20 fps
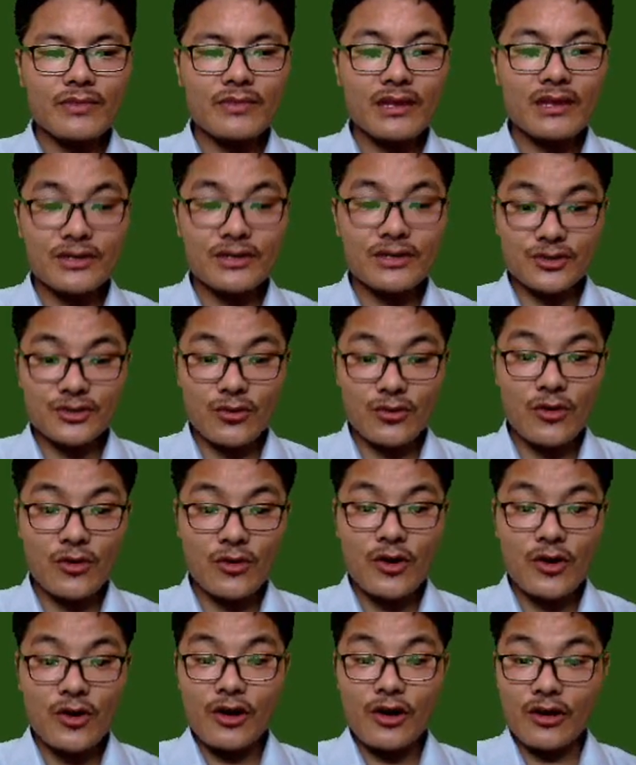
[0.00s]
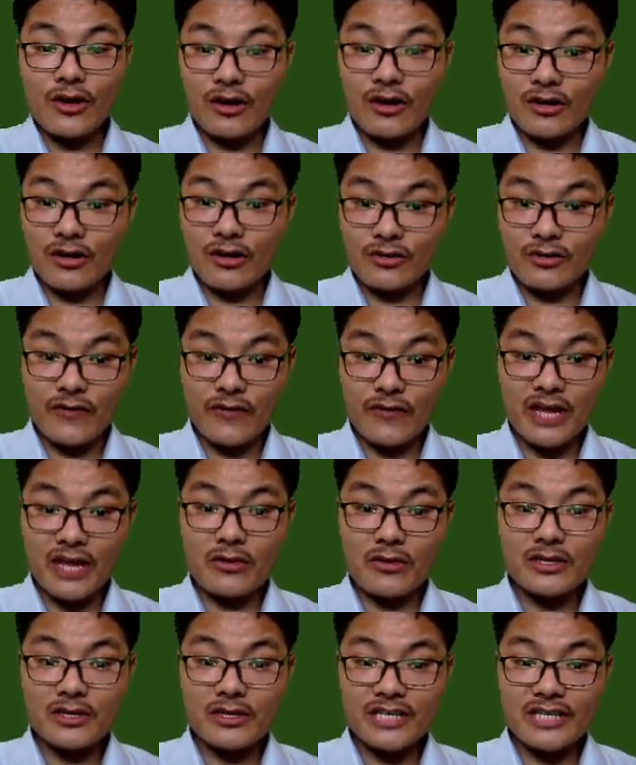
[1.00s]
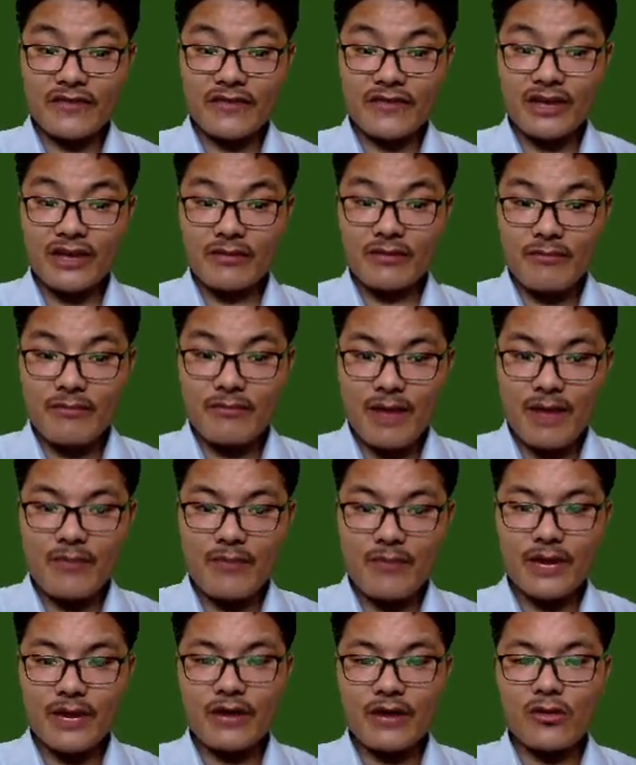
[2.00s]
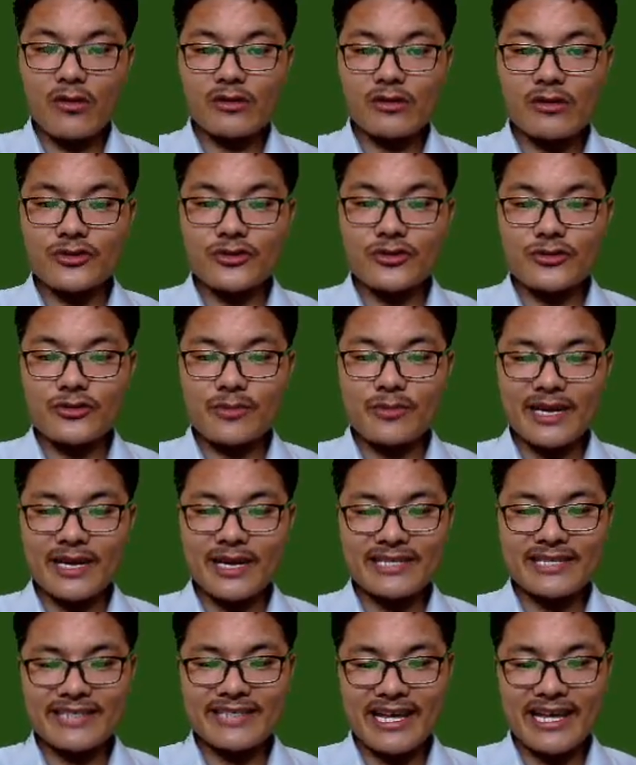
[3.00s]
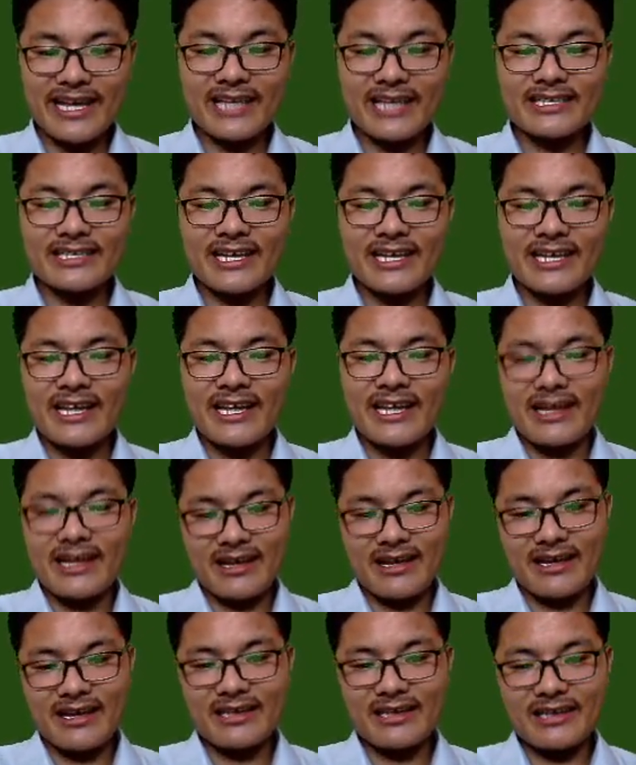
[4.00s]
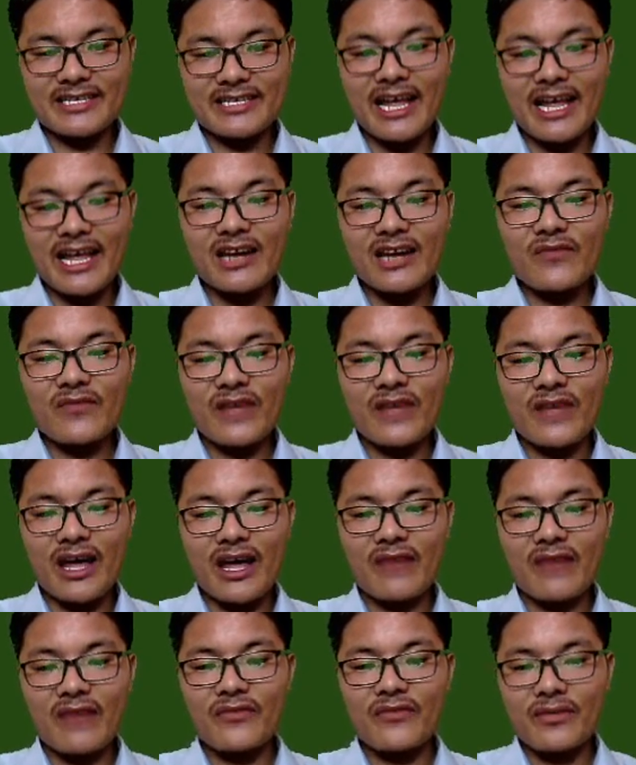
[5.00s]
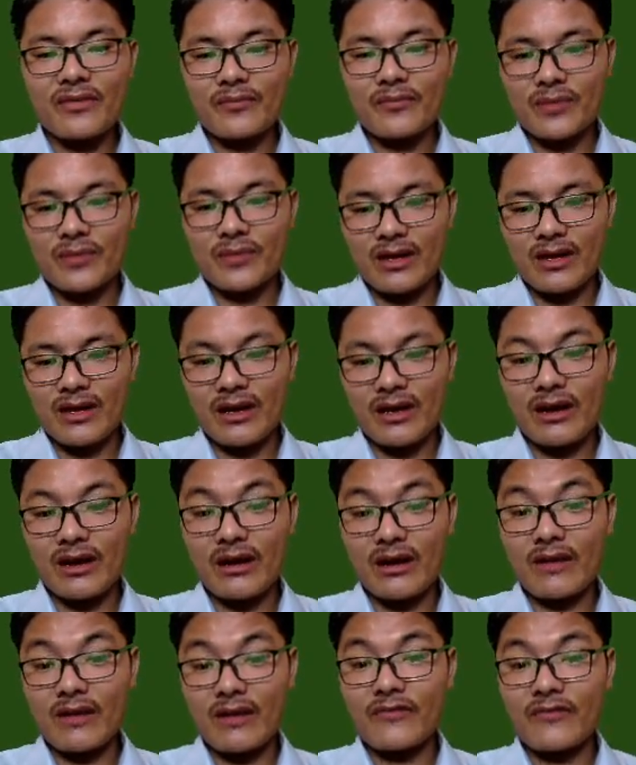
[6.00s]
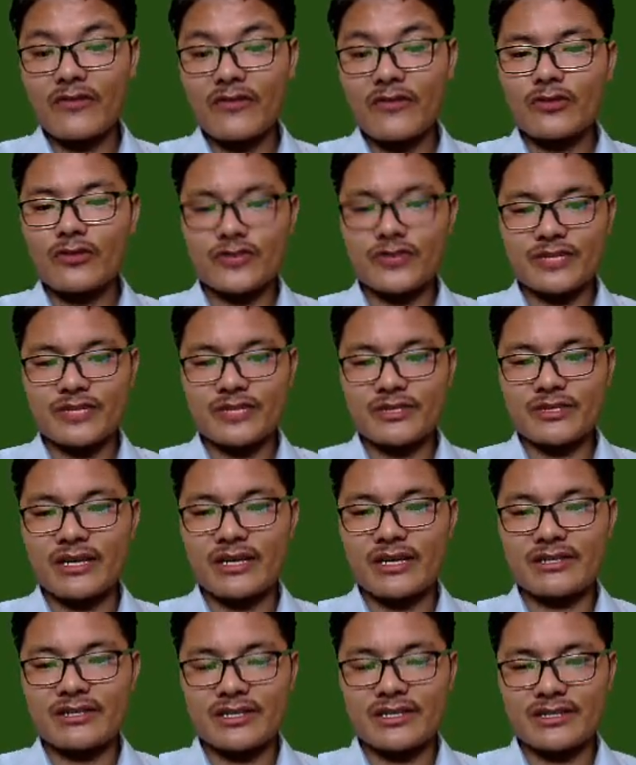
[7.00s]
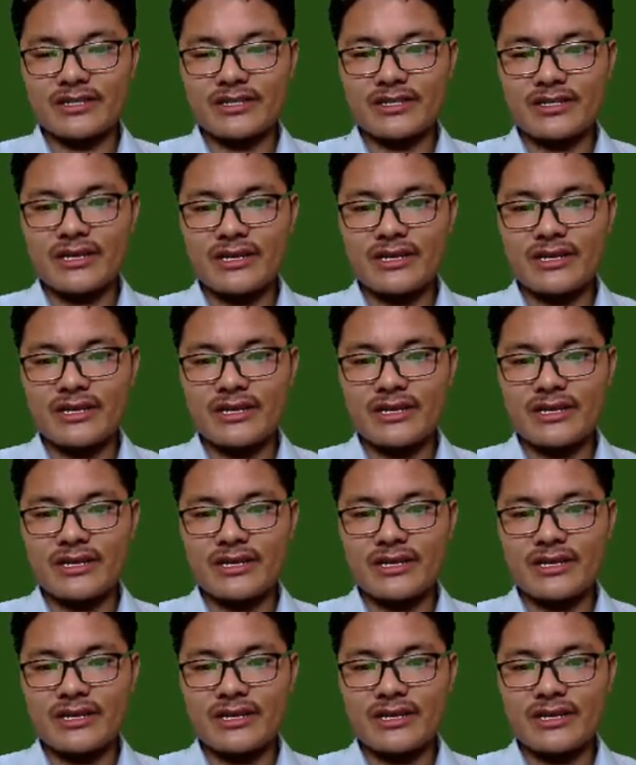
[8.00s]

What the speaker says: So vacuole is having membrane called tonoplast, and inside it we have fluid substances.